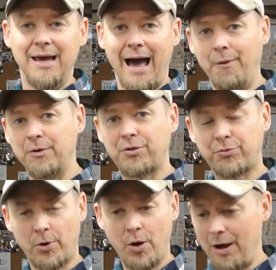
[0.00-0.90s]
I would
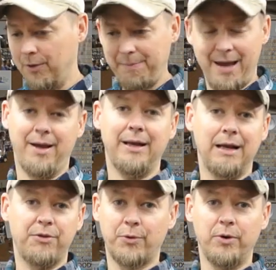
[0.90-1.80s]
throw, I would pack it,
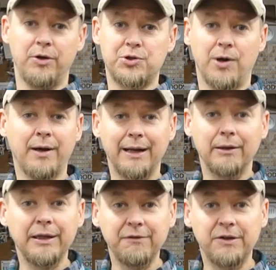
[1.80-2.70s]
I'd throw it in a truck, and
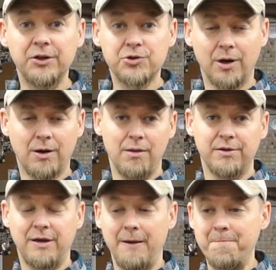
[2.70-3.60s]
I'd leave it in a truck all the
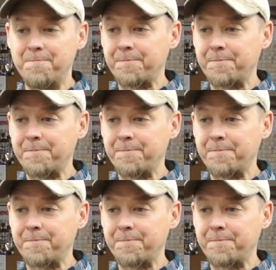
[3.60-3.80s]
time.